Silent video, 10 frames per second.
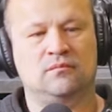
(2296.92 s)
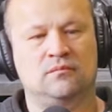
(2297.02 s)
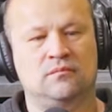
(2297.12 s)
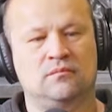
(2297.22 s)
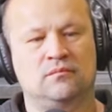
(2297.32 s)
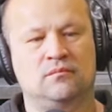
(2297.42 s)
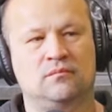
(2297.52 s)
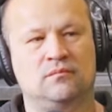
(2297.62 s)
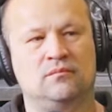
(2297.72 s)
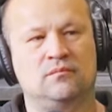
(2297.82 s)

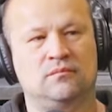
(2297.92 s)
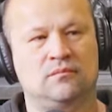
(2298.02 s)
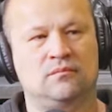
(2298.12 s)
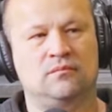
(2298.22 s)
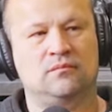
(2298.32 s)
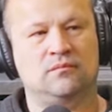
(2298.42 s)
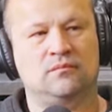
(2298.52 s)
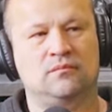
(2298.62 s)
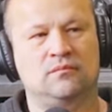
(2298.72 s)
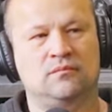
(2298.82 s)

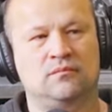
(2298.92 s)
(not speaking)